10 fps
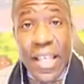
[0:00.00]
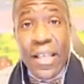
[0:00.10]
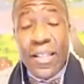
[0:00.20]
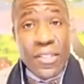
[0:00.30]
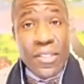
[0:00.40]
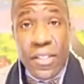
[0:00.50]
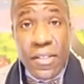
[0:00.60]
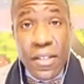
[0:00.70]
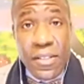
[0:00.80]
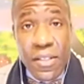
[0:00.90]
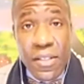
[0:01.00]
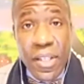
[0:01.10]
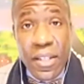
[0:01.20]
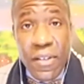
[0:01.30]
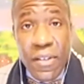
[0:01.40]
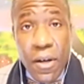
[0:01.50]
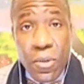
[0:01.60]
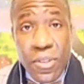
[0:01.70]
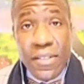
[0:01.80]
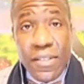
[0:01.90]
which is just the custodian of the whole
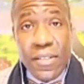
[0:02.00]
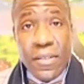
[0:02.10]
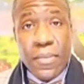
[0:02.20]
system.